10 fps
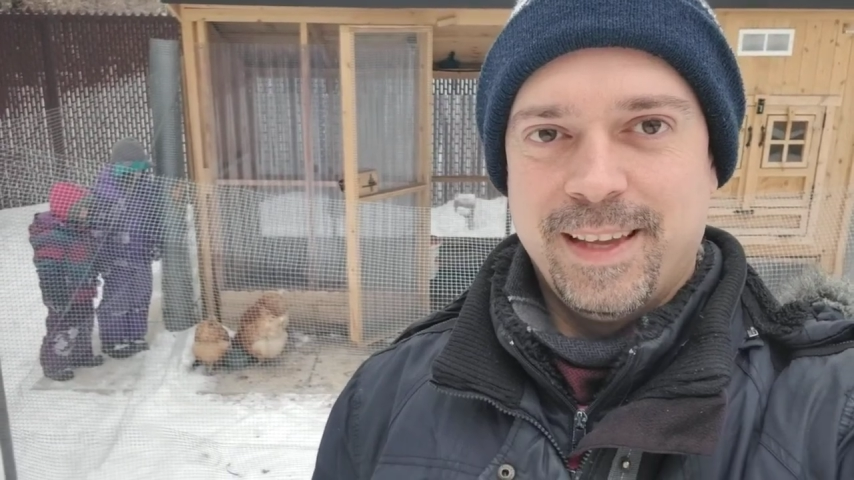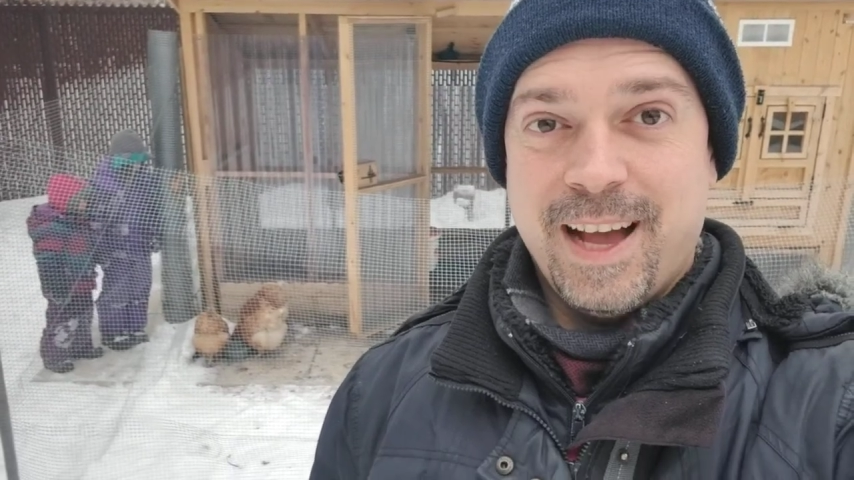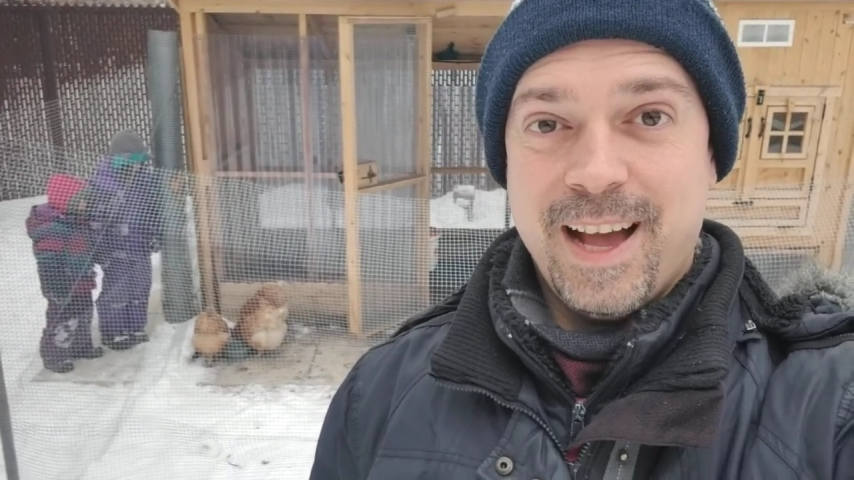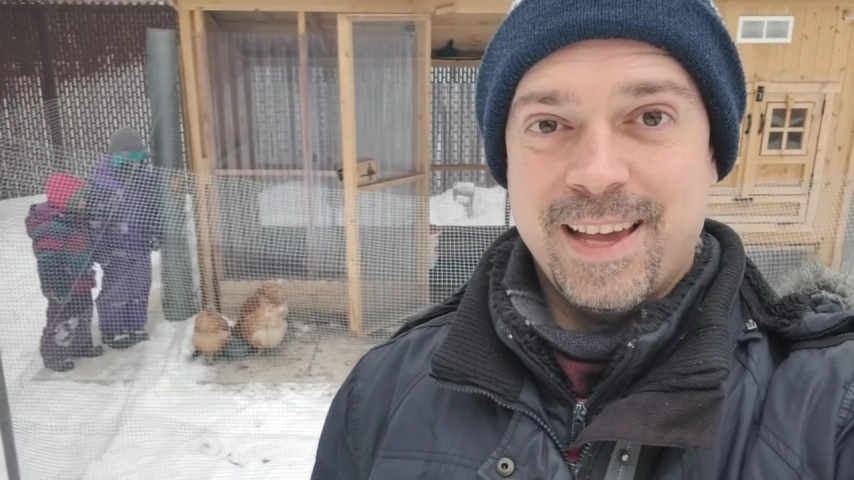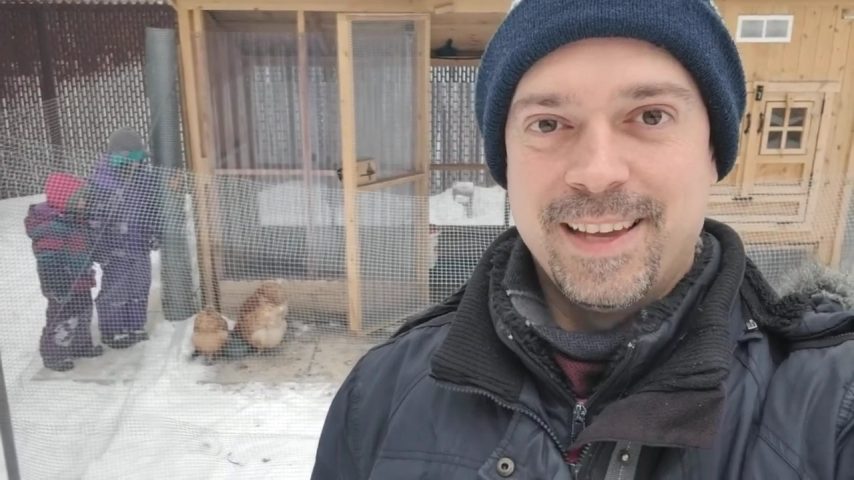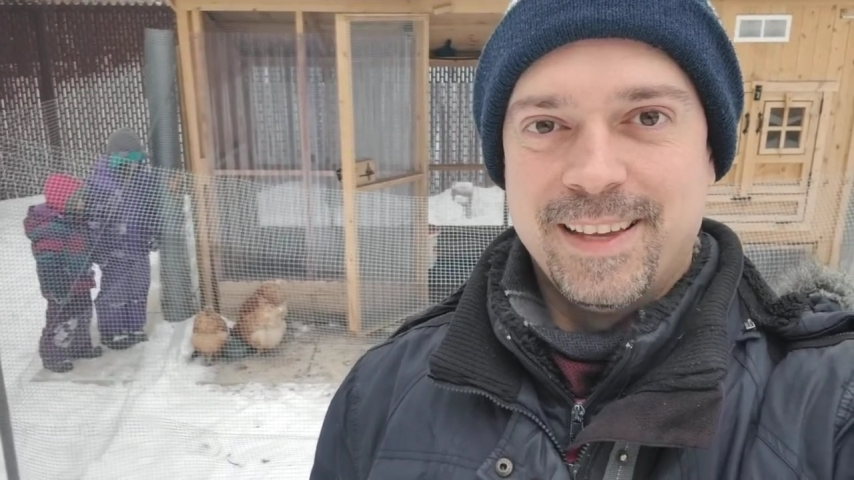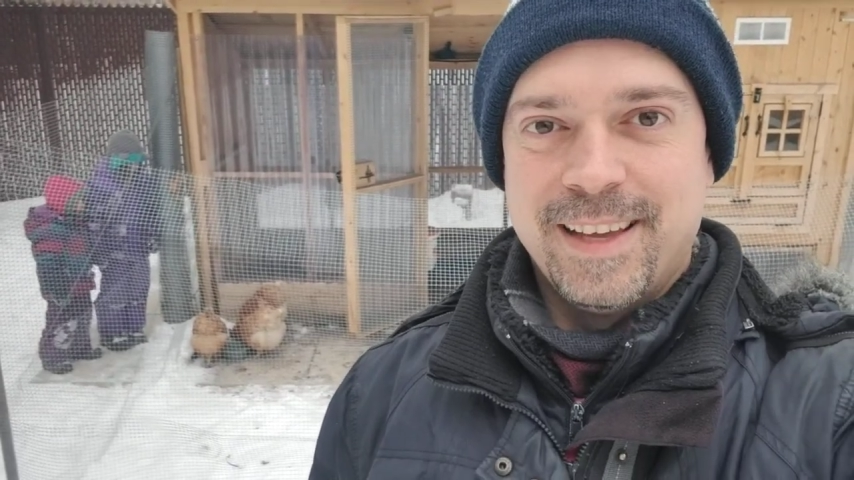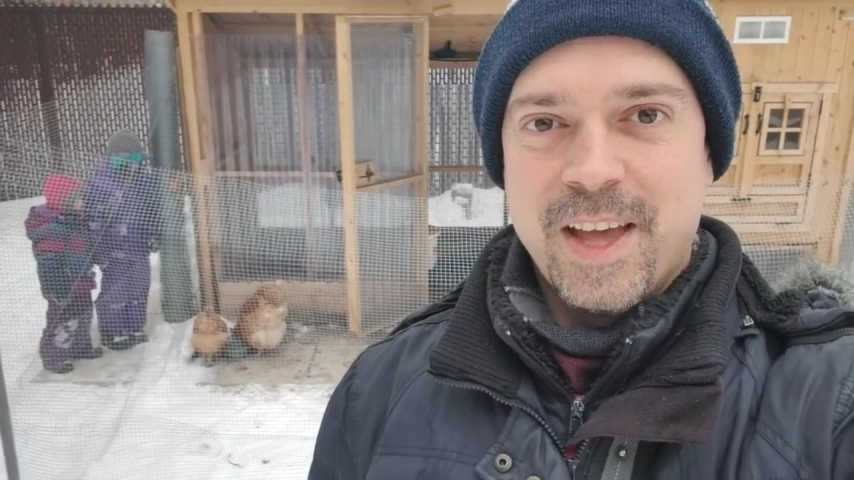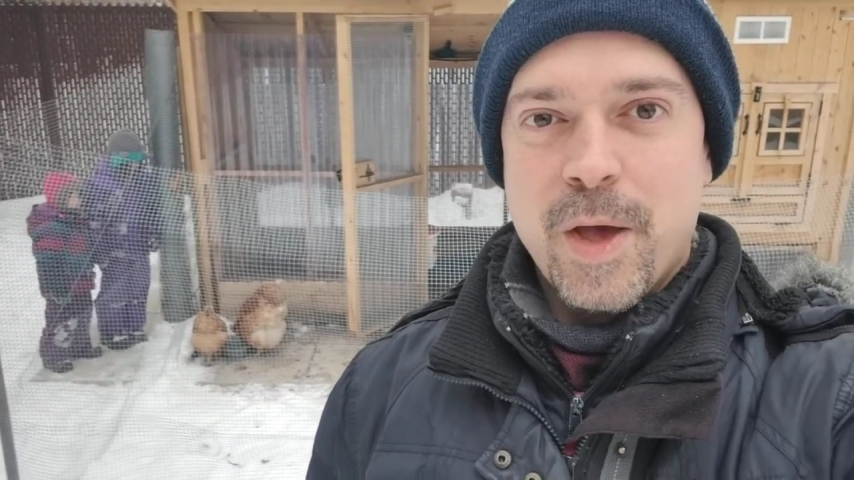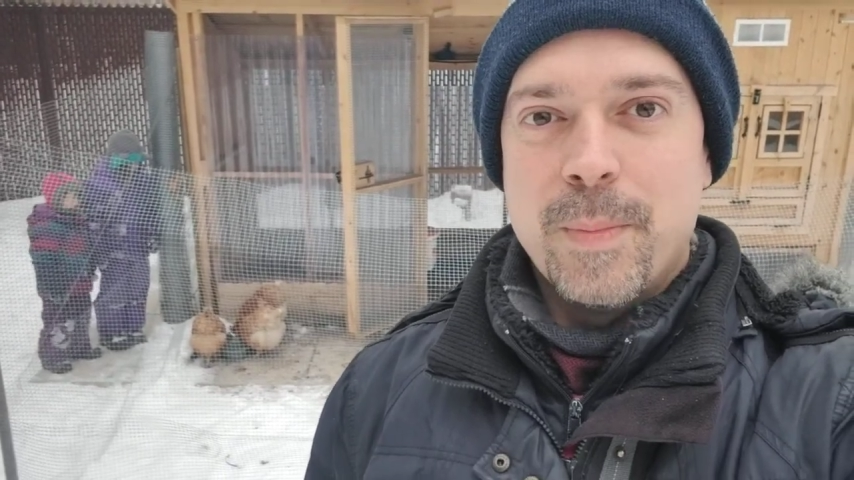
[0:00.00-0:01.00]
Hi,
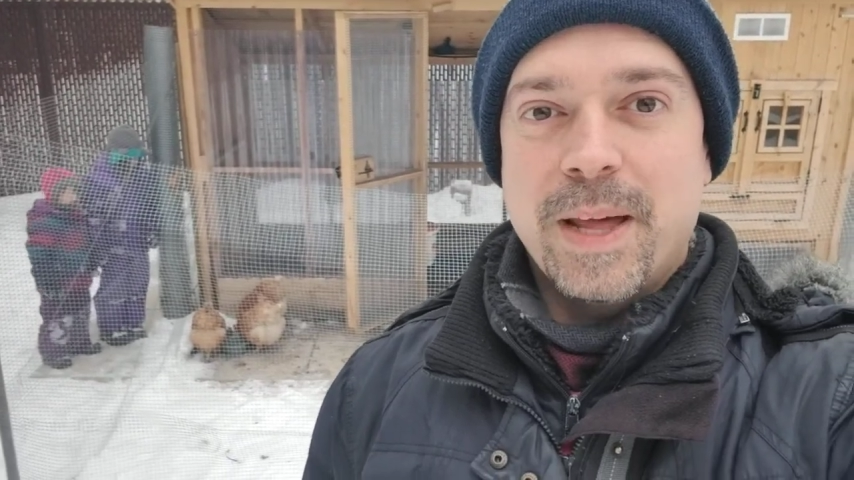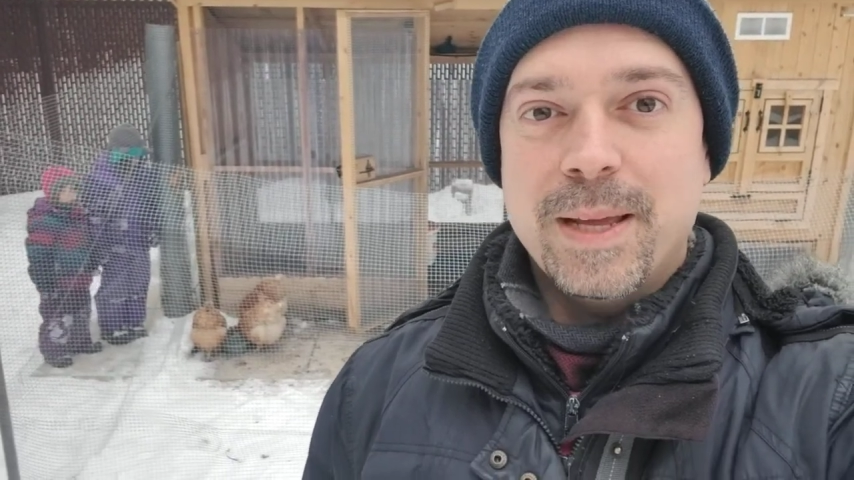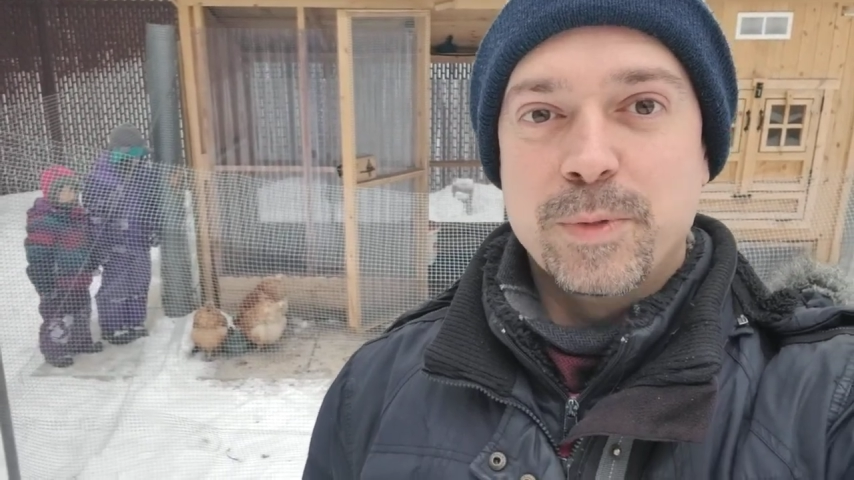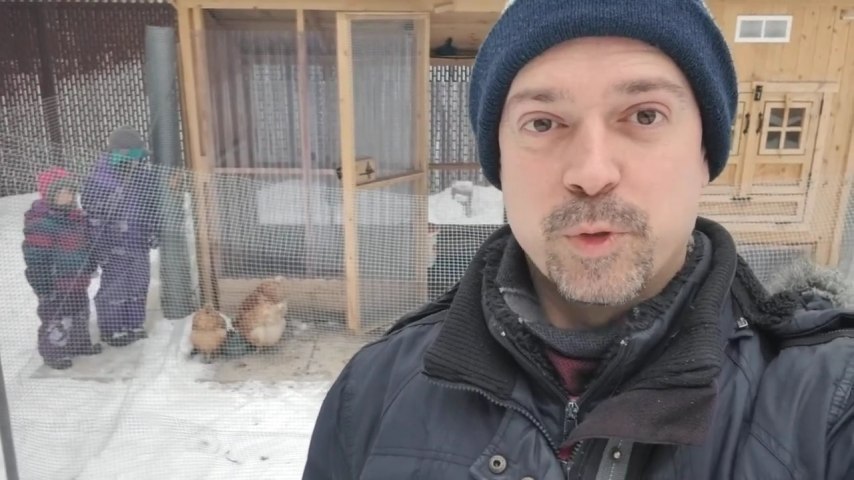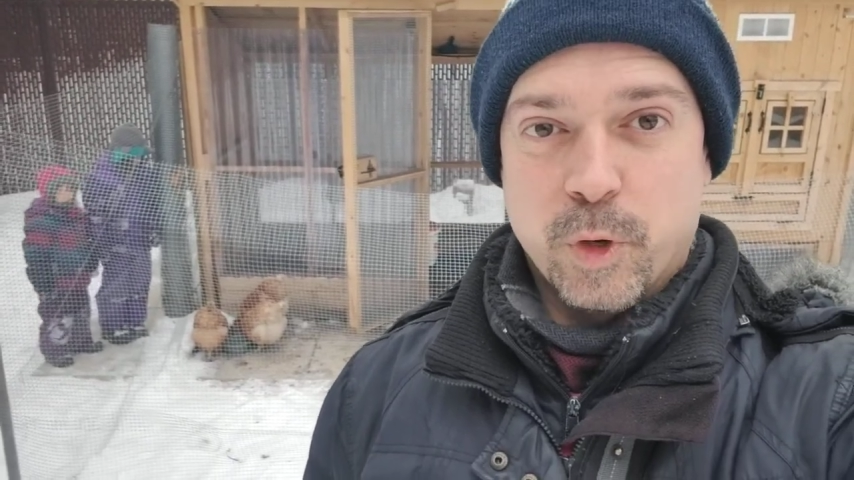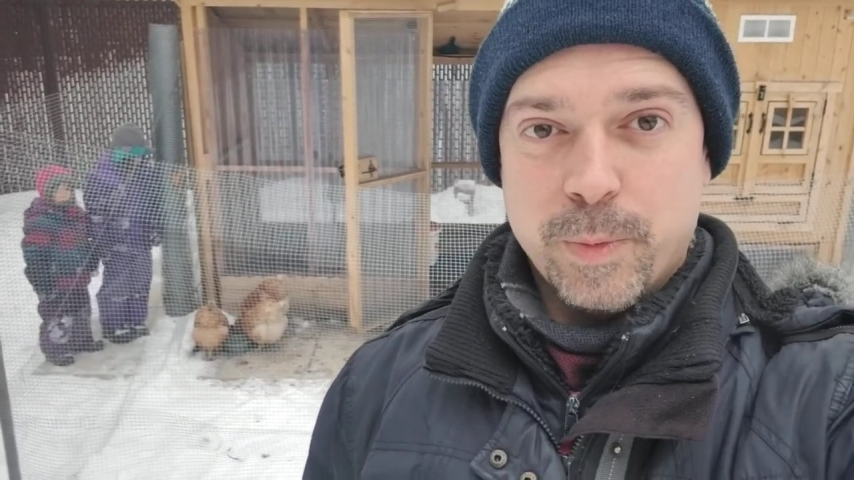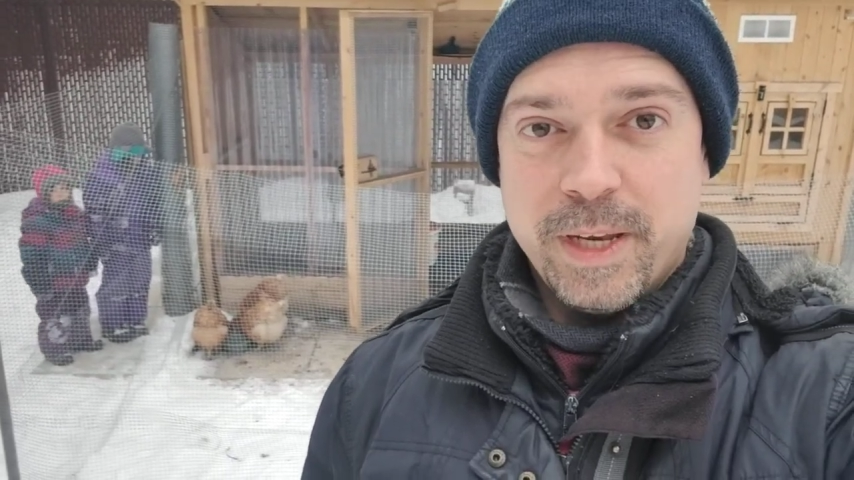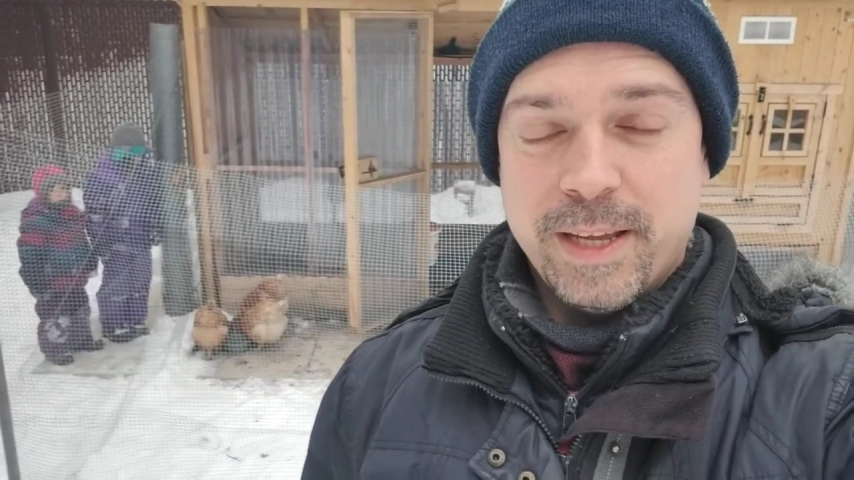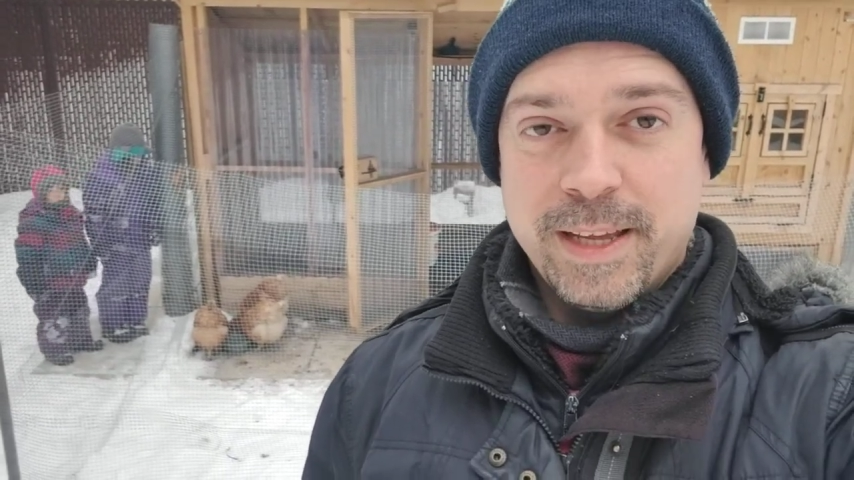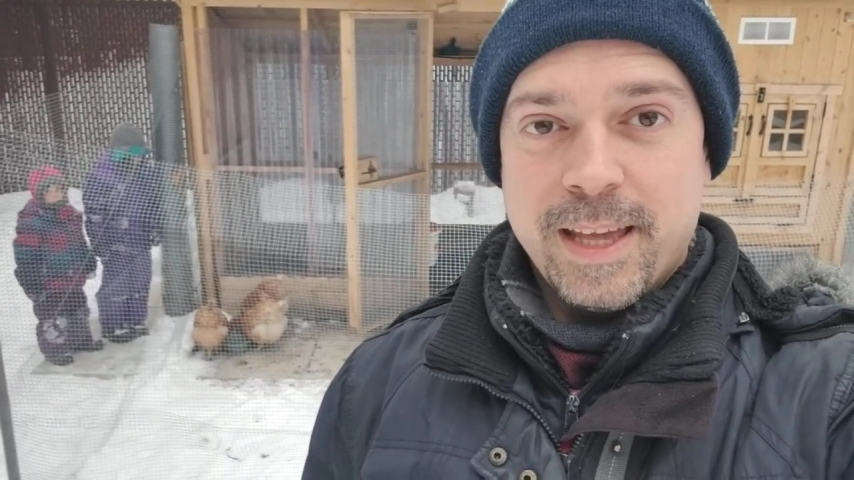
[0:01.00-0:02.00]
my name is Norman,